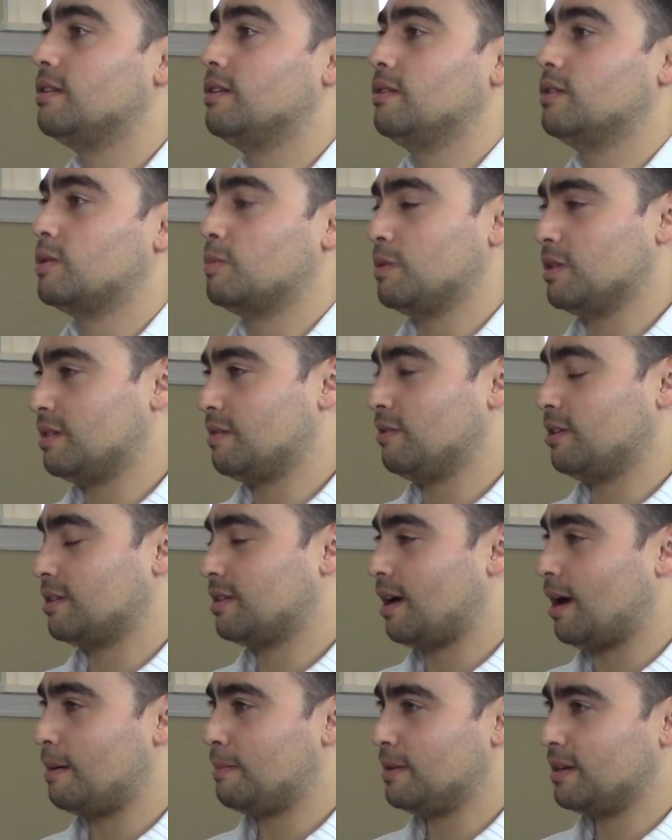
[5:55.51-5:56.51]
specific
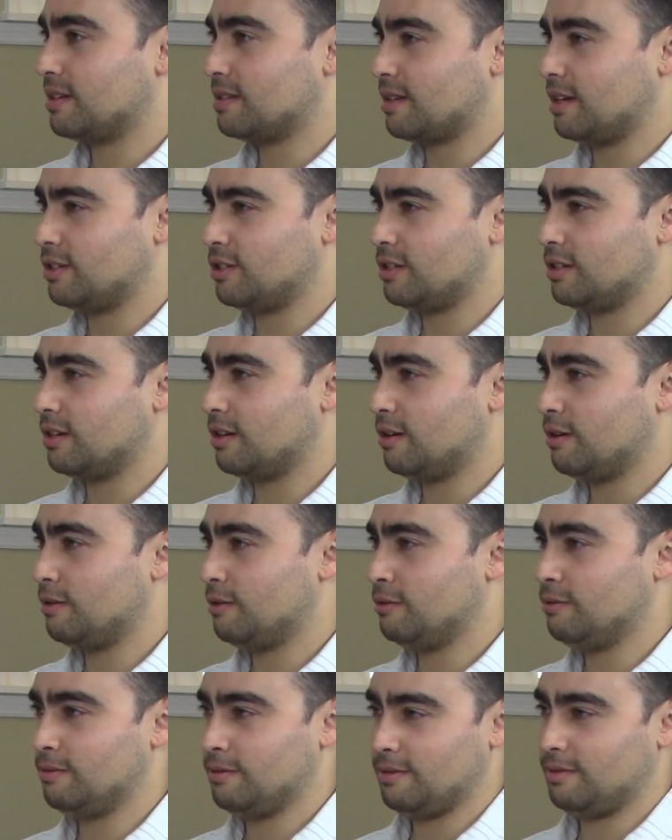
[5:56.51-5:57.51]
topics I should
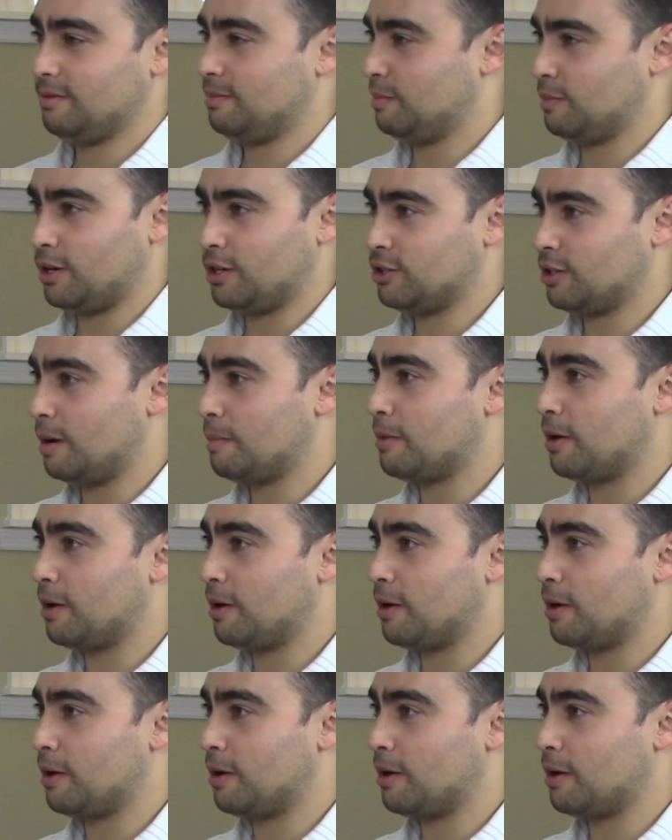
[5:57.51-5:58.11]
go brush up on.